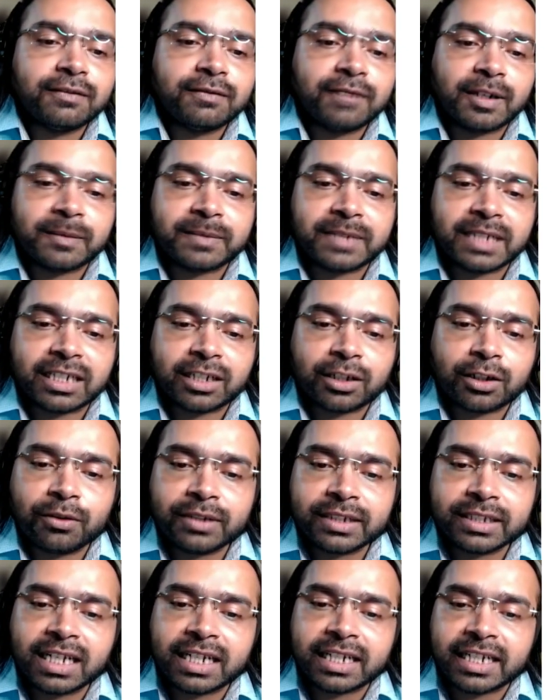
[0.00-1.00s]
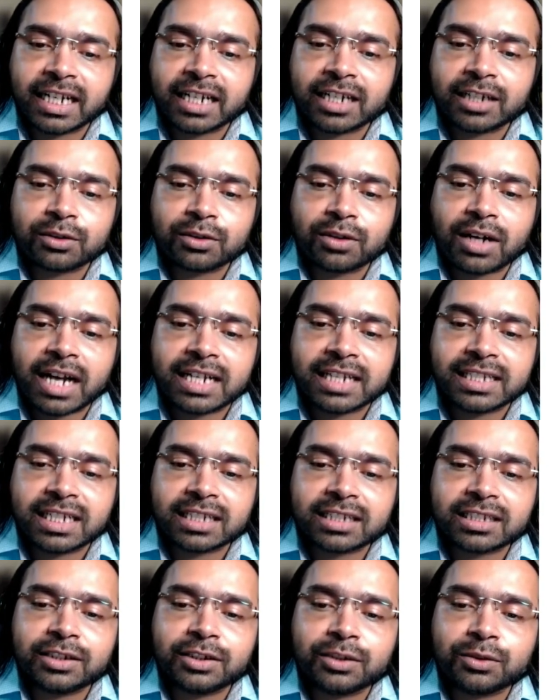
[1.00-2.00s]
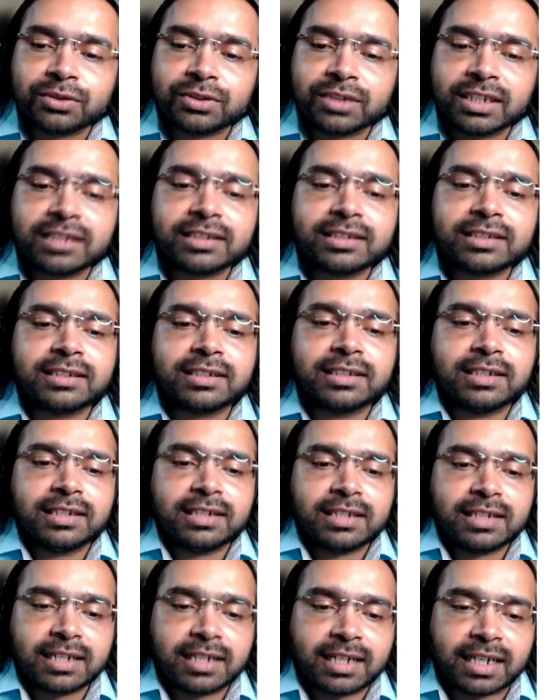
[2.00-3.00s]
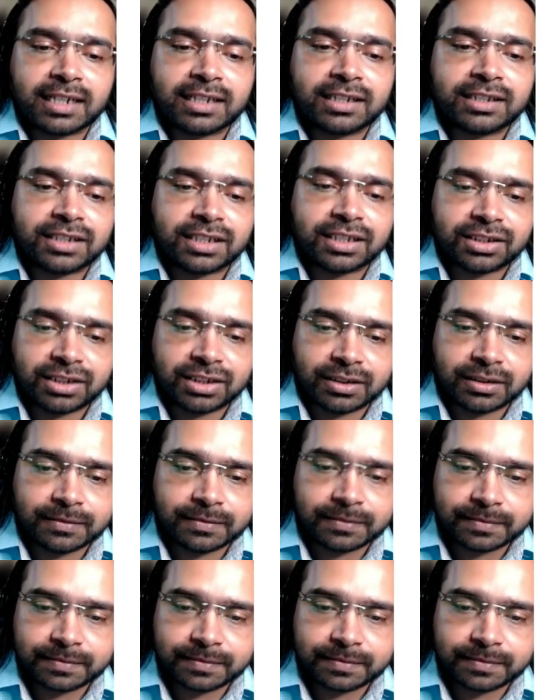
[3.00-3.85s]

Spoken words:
website, allowing the attacker to hijack the user's current session.